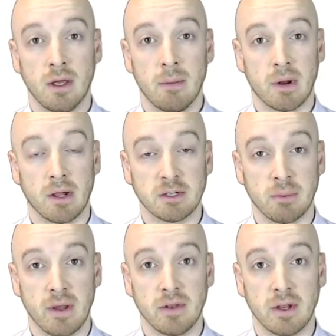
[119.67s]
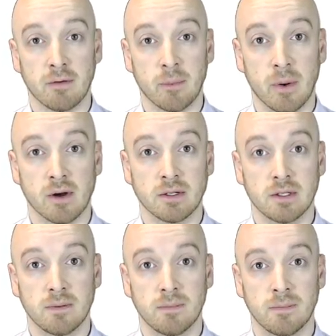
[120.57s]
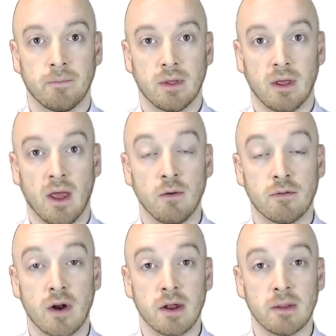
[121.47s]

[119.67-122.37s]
but I'll explain the different parts. Out front of the